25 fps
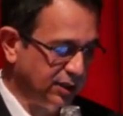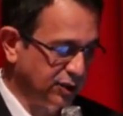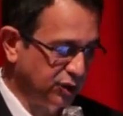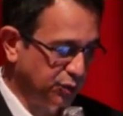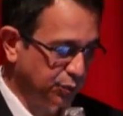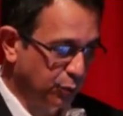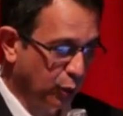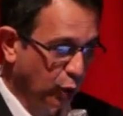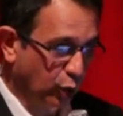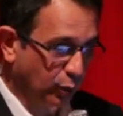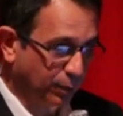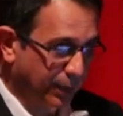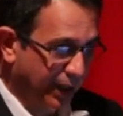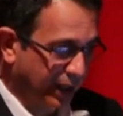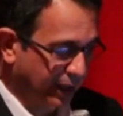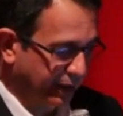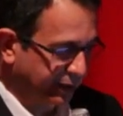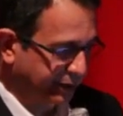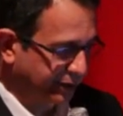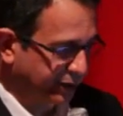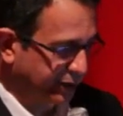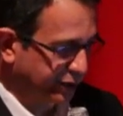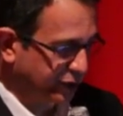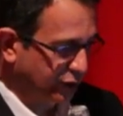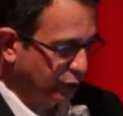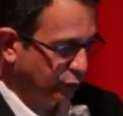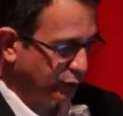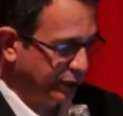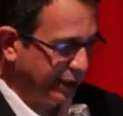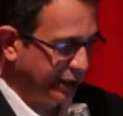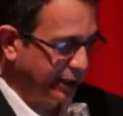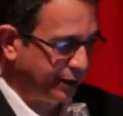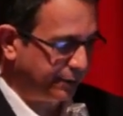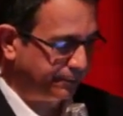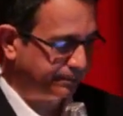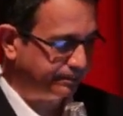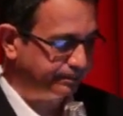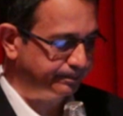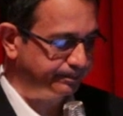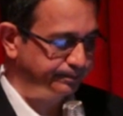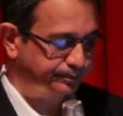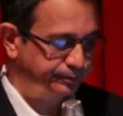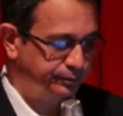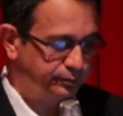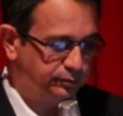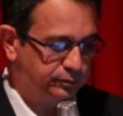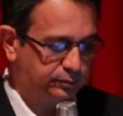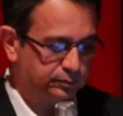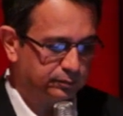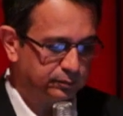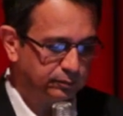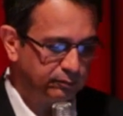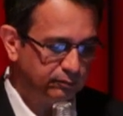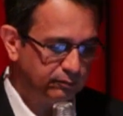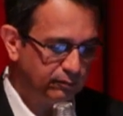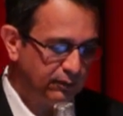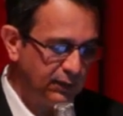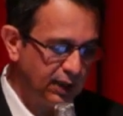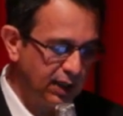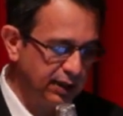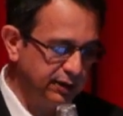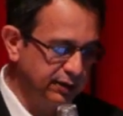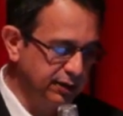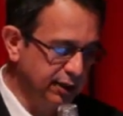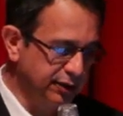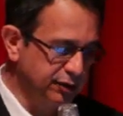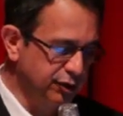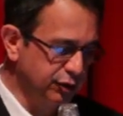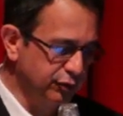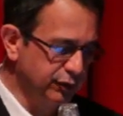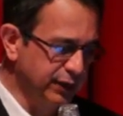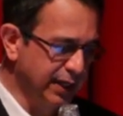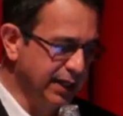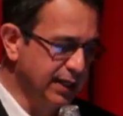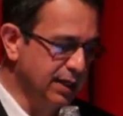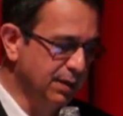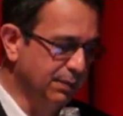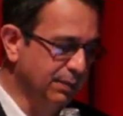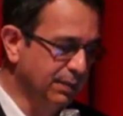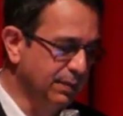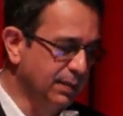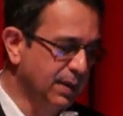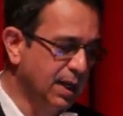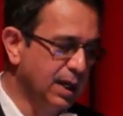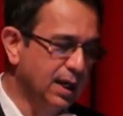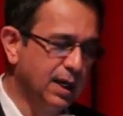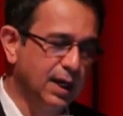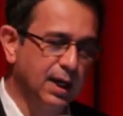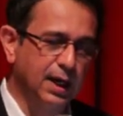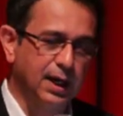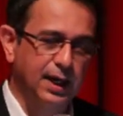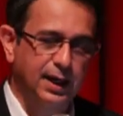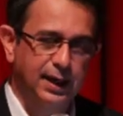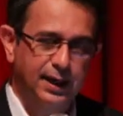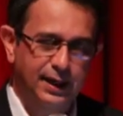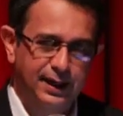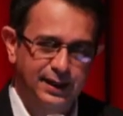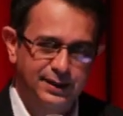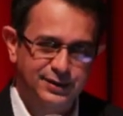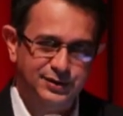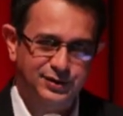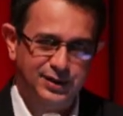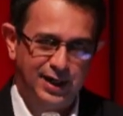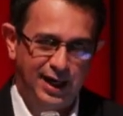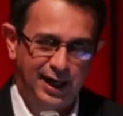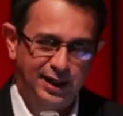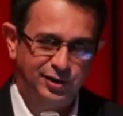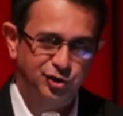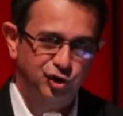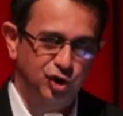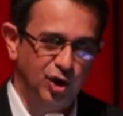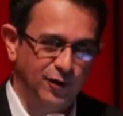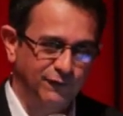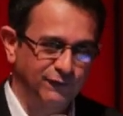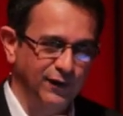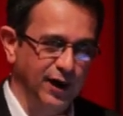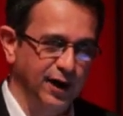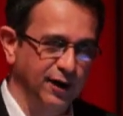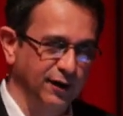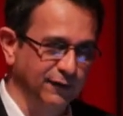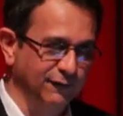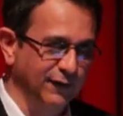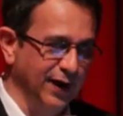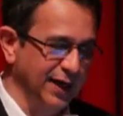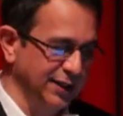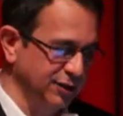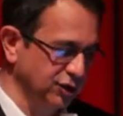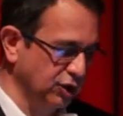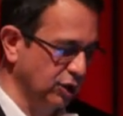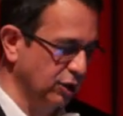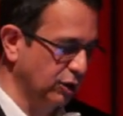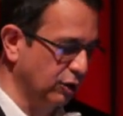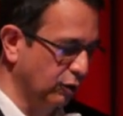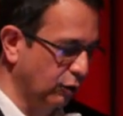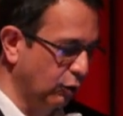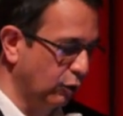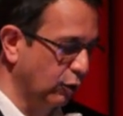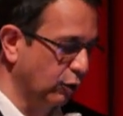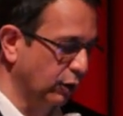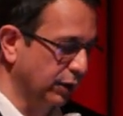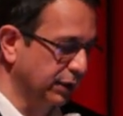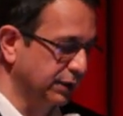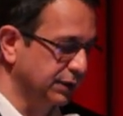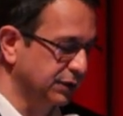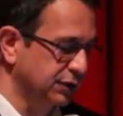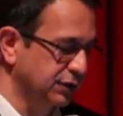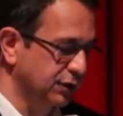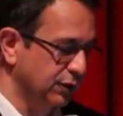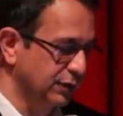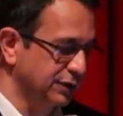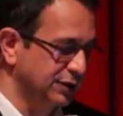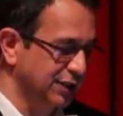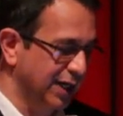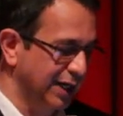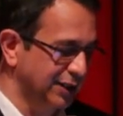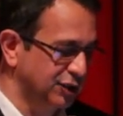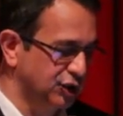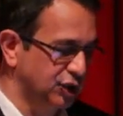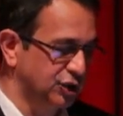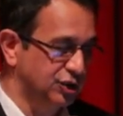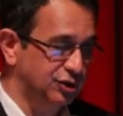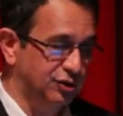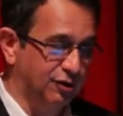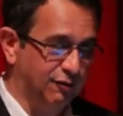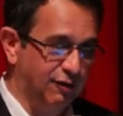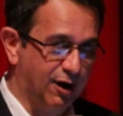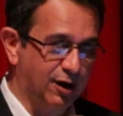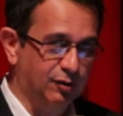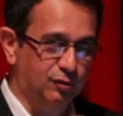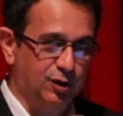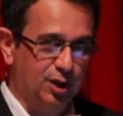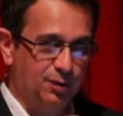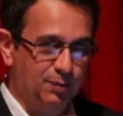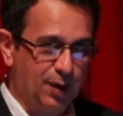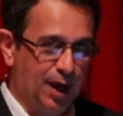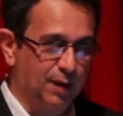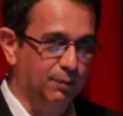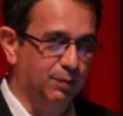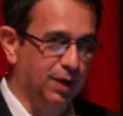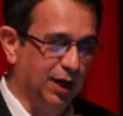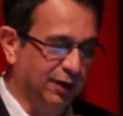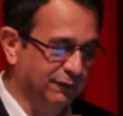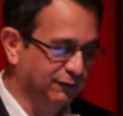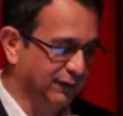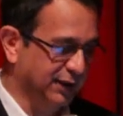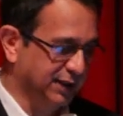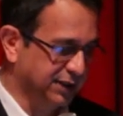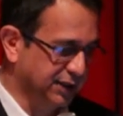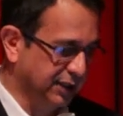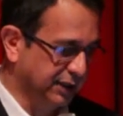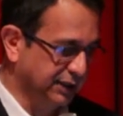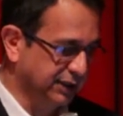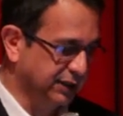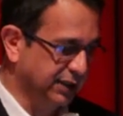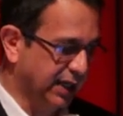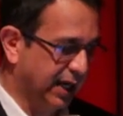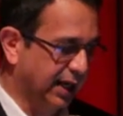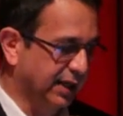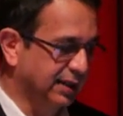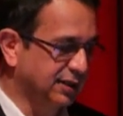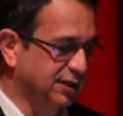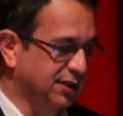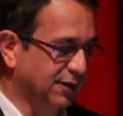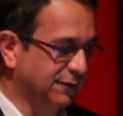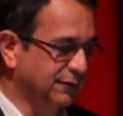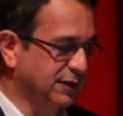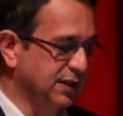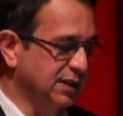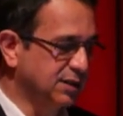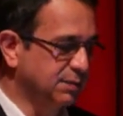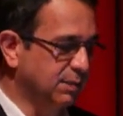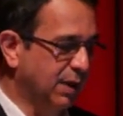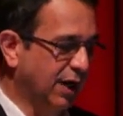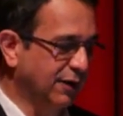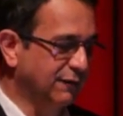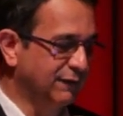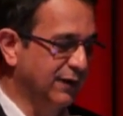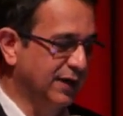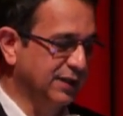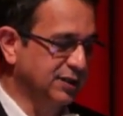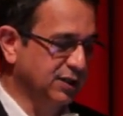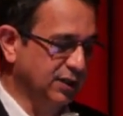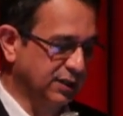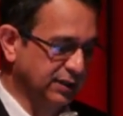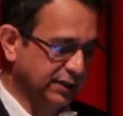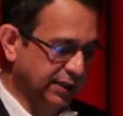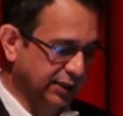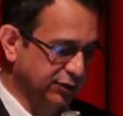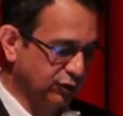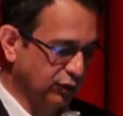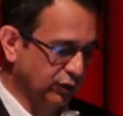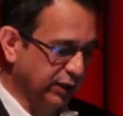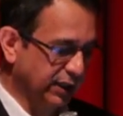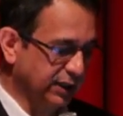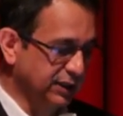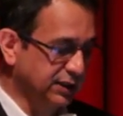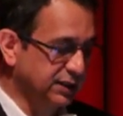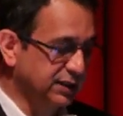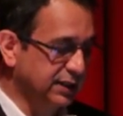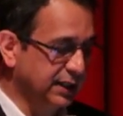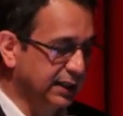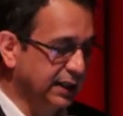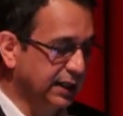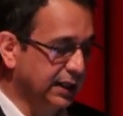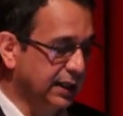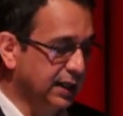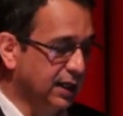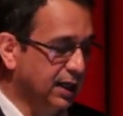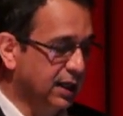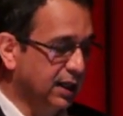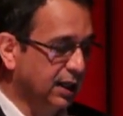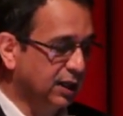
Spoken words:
small bowel, in the duodenum. The duodenum is actually a very vascular organ. So it's actually surrounded by blood vessels. And some of these blood vessels, as you can see,